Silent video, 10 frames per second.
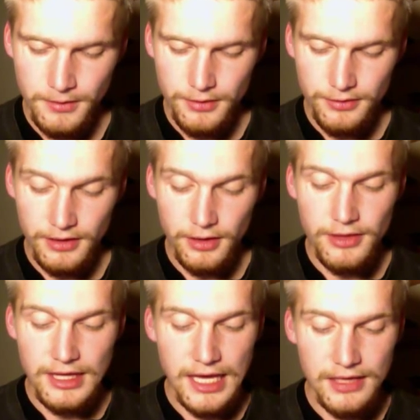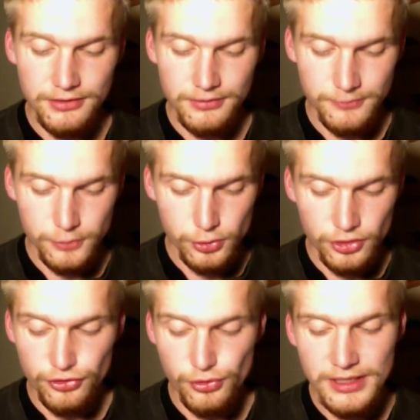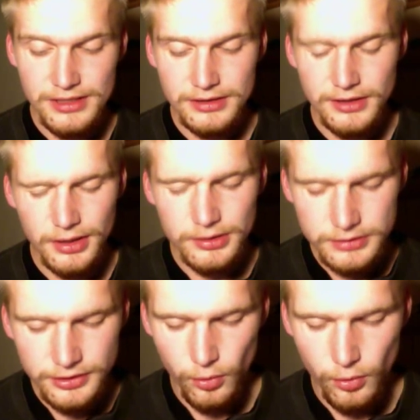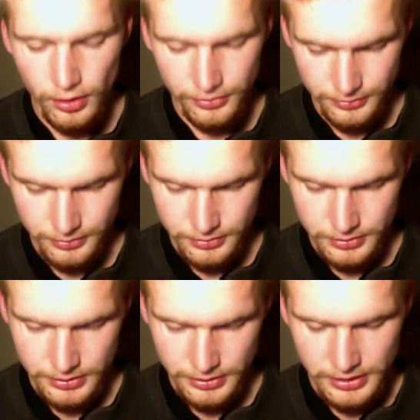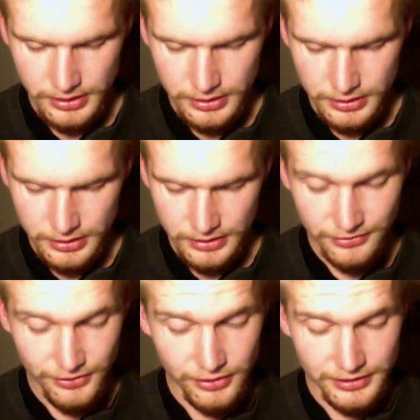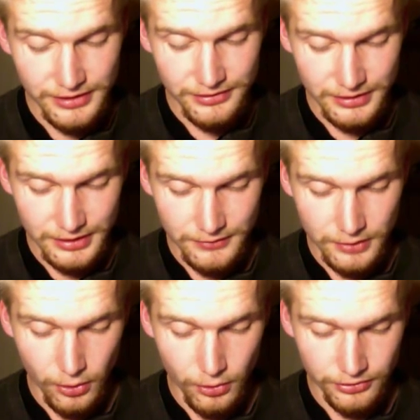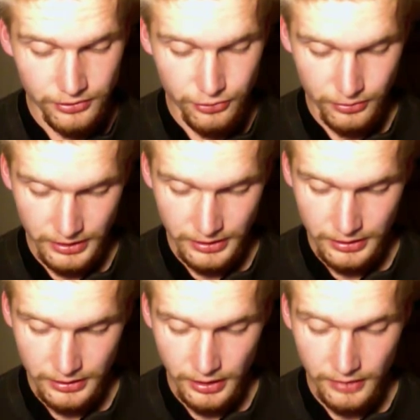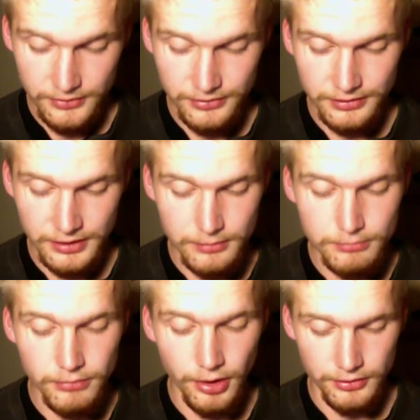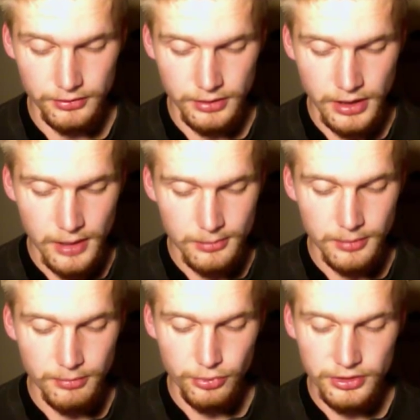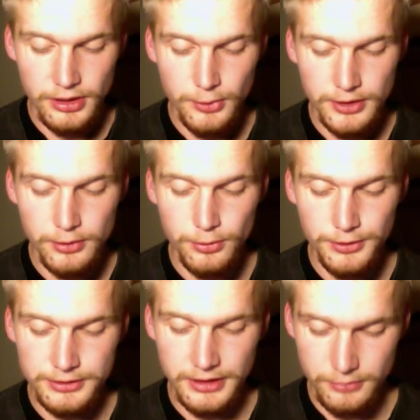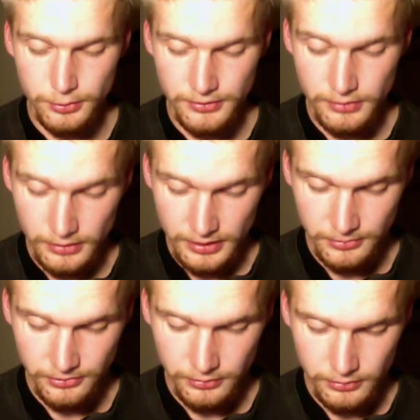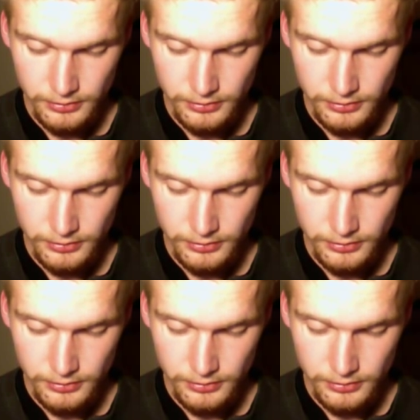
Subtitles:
There they ate some food and drank a little water. It is not easy giving a horse a drink out of a skin bottle, but Bree and Hwin were clever with their lips.